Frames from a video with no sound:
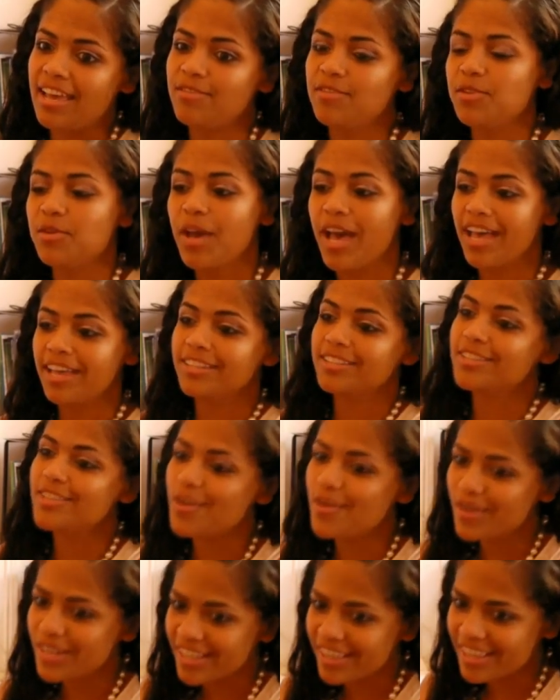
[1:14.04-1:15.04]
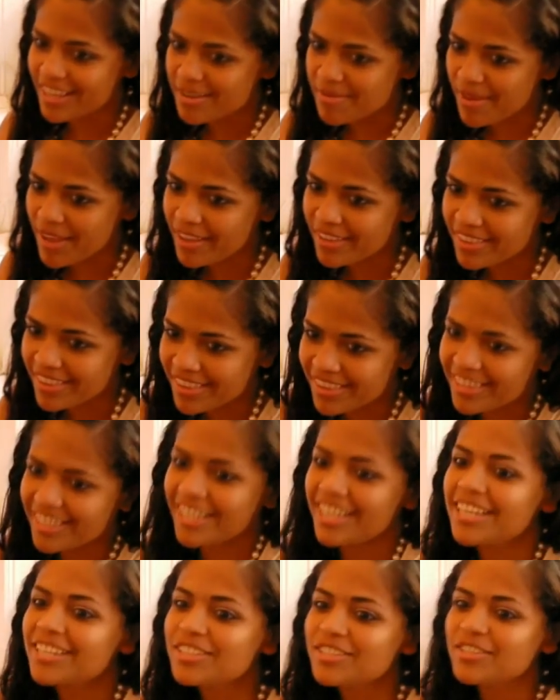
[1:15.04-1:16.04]
if you guys know anything about the
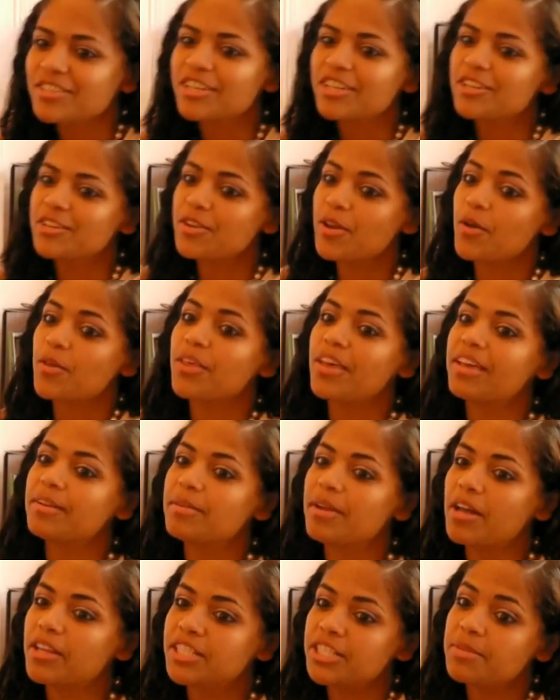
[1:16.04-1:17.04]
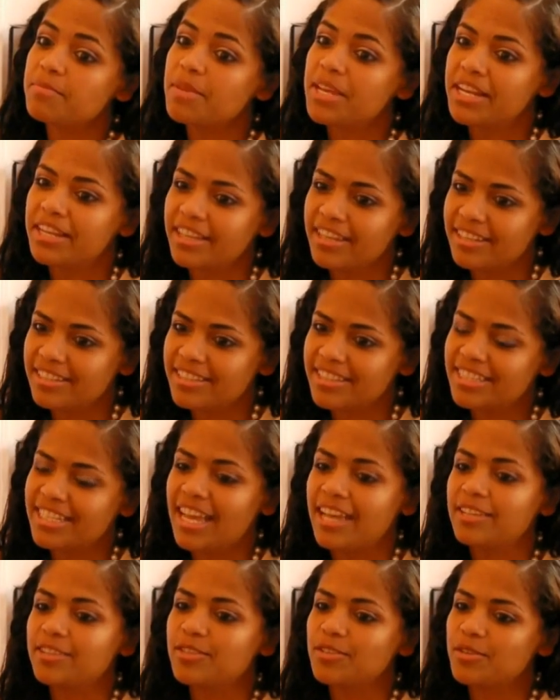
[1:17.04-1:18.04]
history, you know that Dominicans
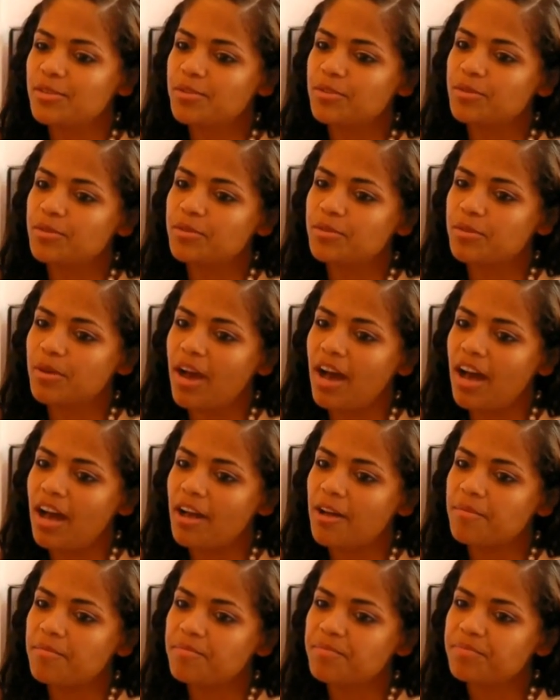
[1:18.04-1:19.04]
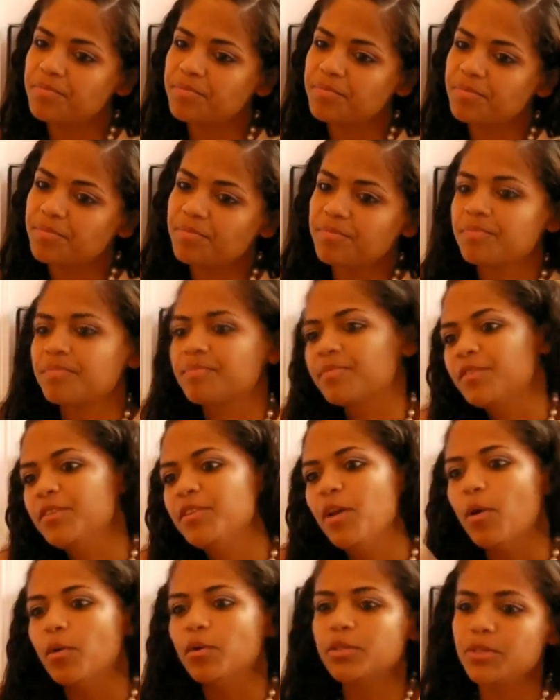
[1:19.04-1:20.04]
tend to
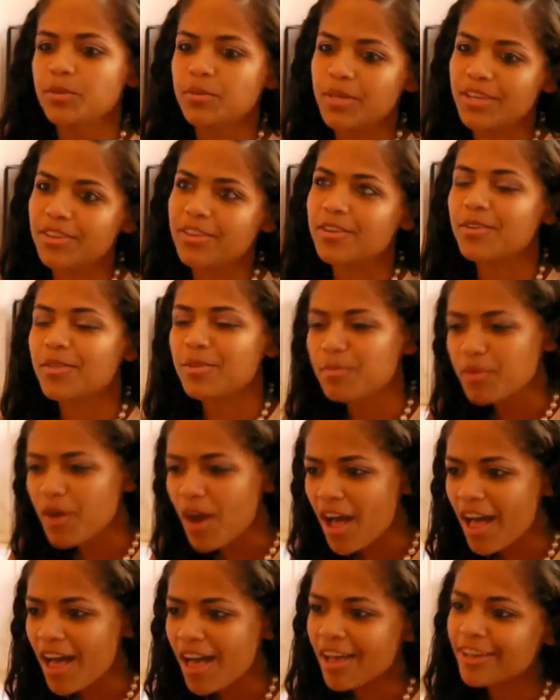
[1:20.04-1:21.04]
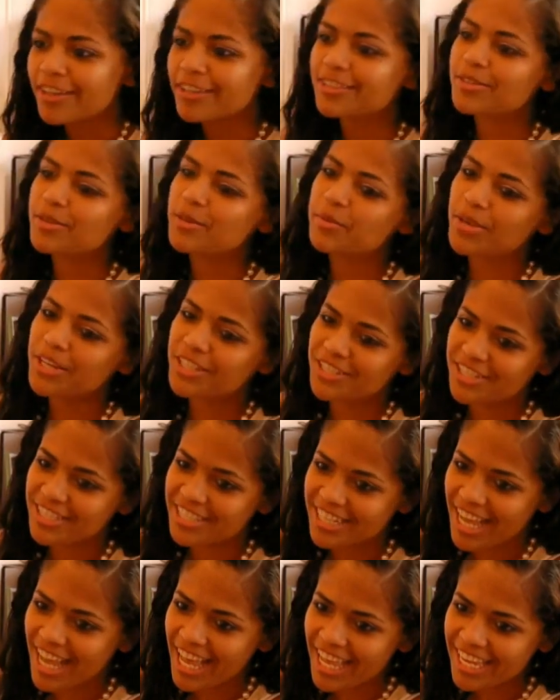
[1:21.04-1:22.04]
go to either the Bronx or
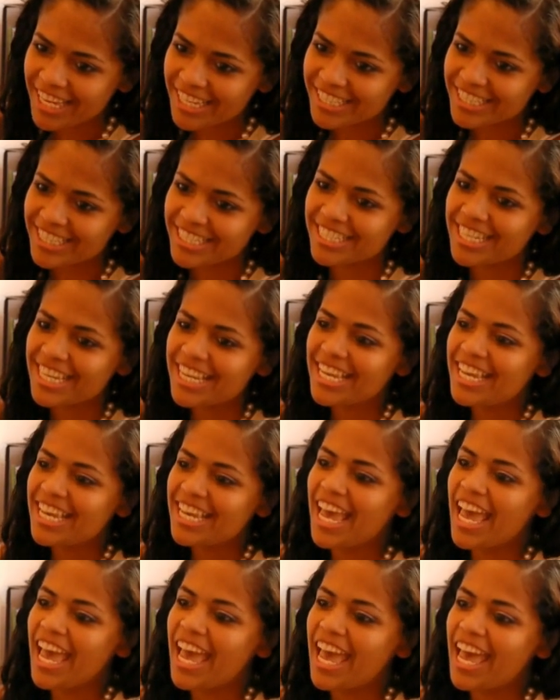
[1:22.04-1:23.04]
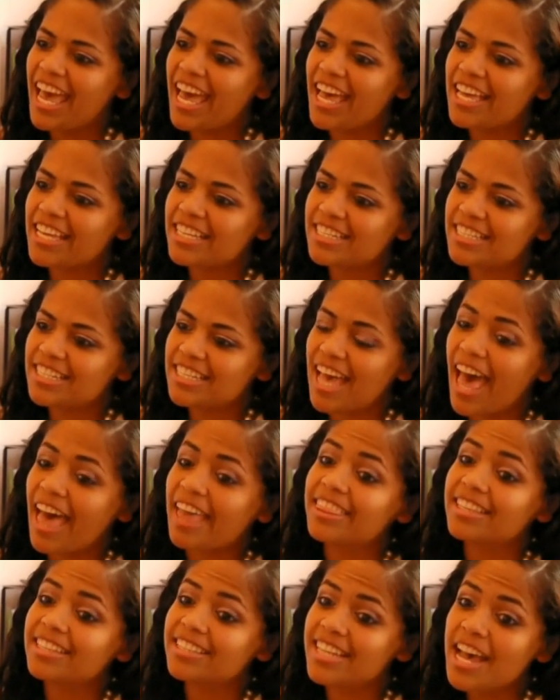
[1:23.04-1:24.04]
Washington Heights. And
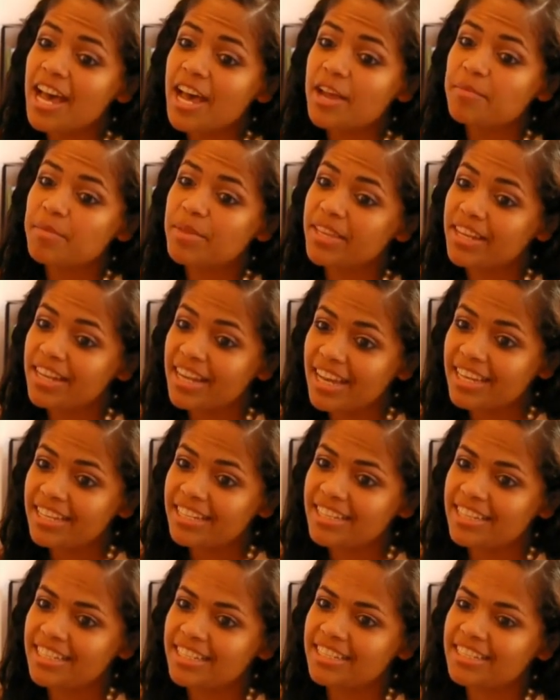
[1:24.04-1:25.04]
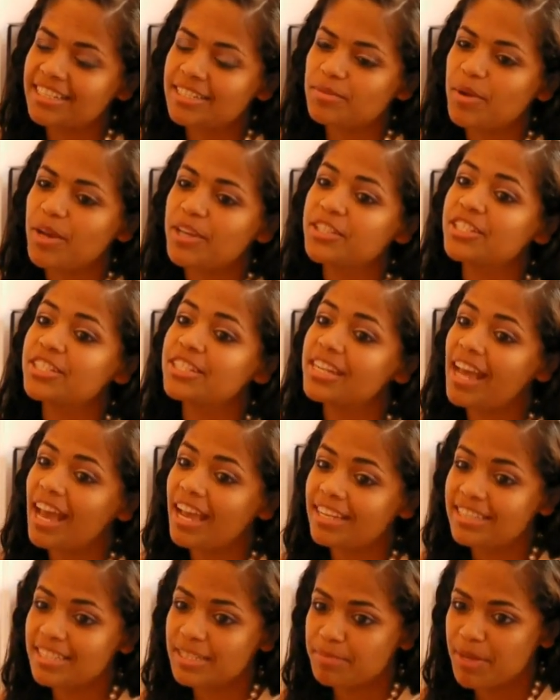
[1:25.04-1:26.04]
at the time, in the 90s, Washington
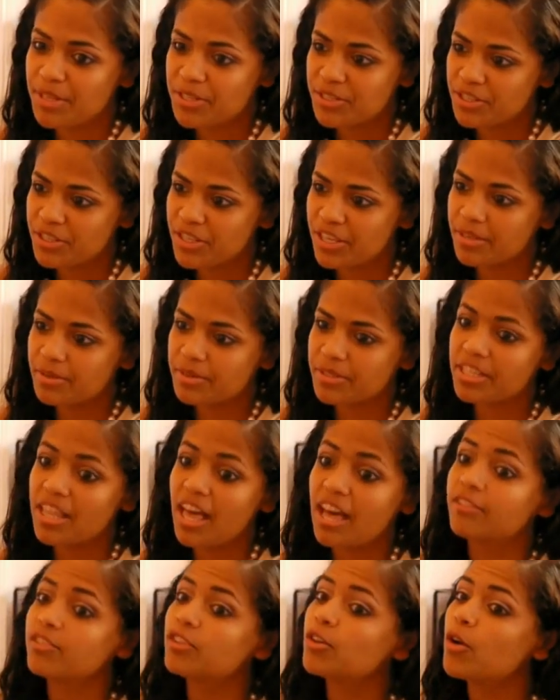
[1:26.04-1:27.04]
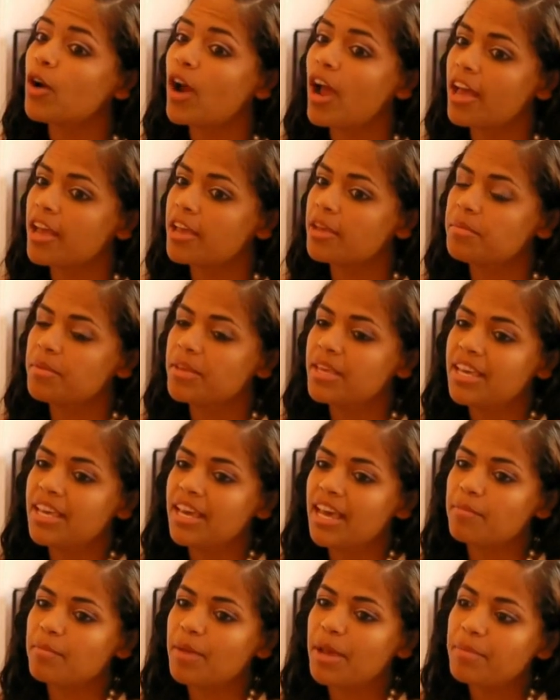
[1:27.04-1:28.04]
Heights especially, there's a lot of crime.
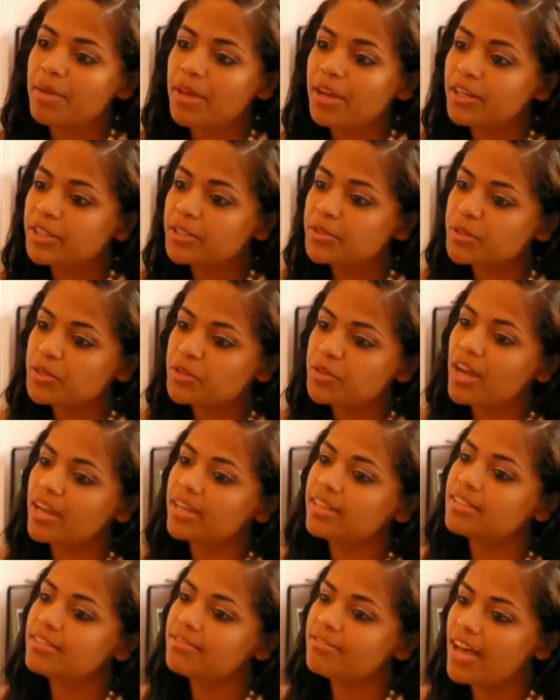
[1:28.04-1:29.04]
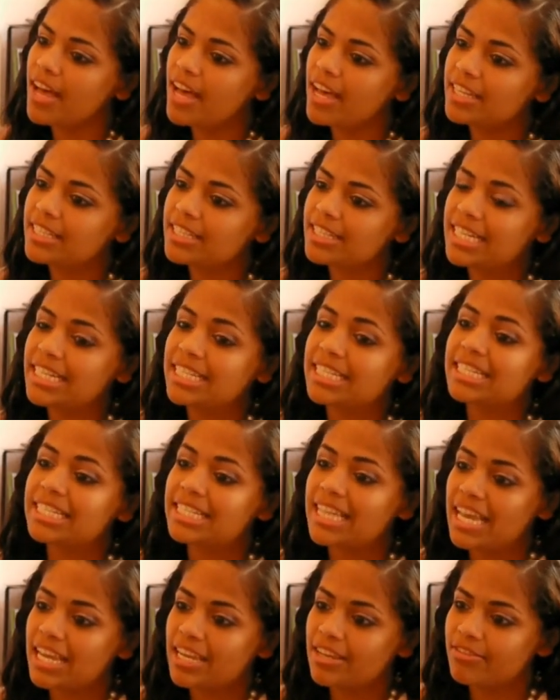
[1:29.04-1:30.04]
And my parents were trying to find a
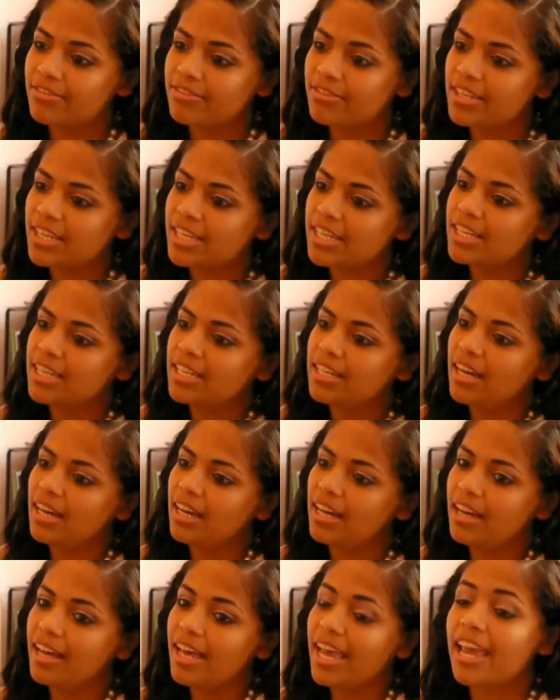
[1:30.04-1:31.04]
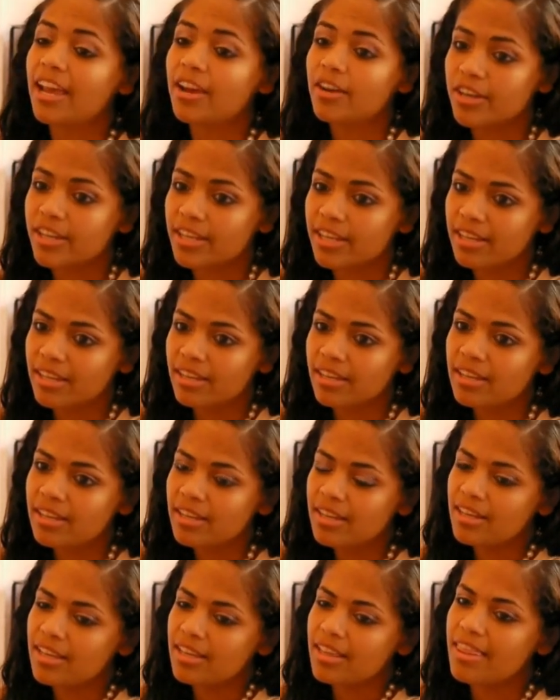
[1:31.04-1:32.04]
safe area
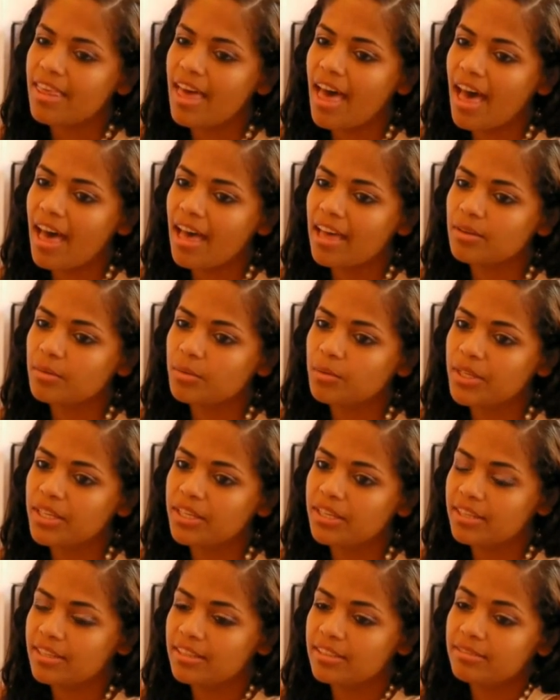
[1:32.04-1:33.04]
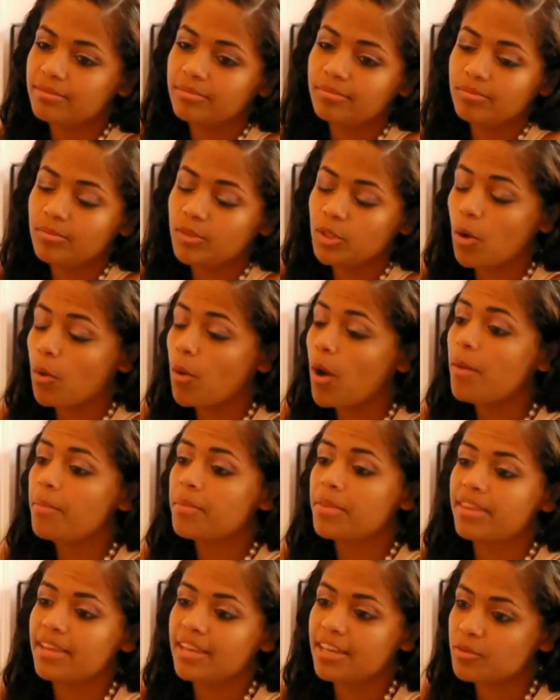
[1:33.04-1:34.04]
that we could grow
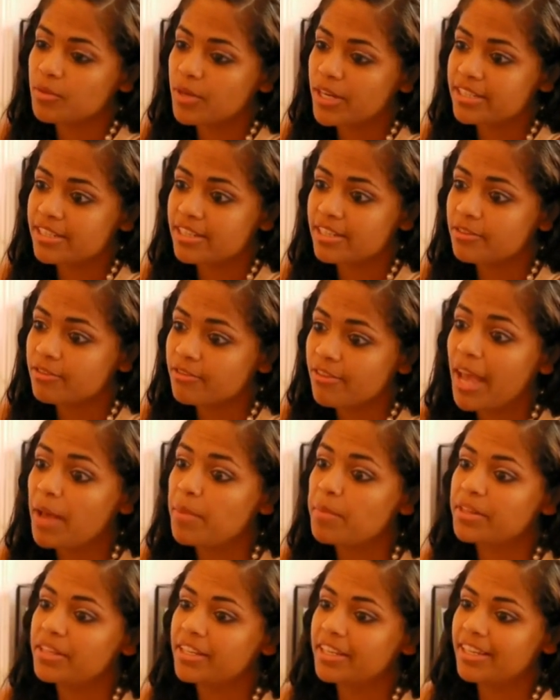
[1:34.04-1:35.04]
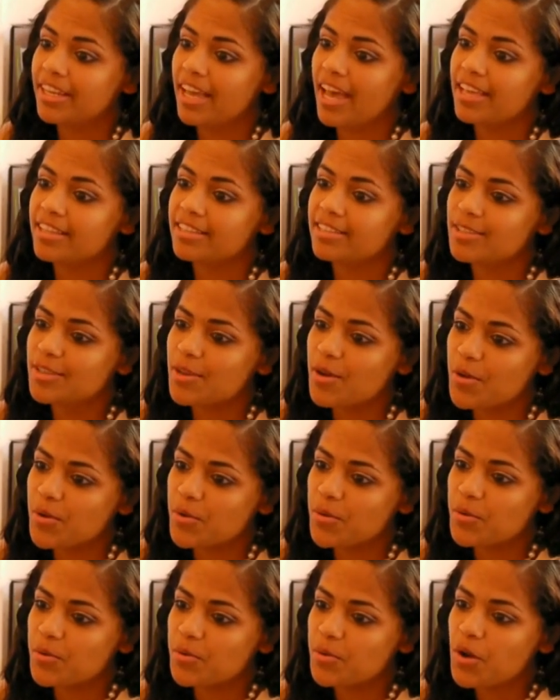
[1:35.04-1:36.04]
up, they can raise their family. And
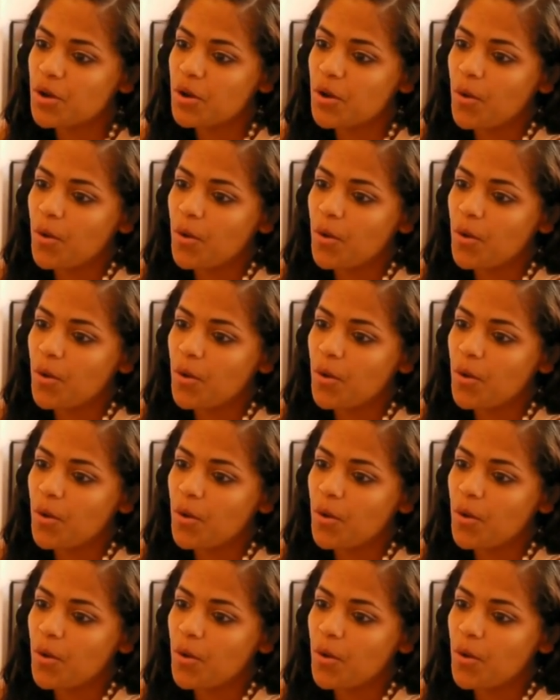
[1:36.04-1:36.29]
so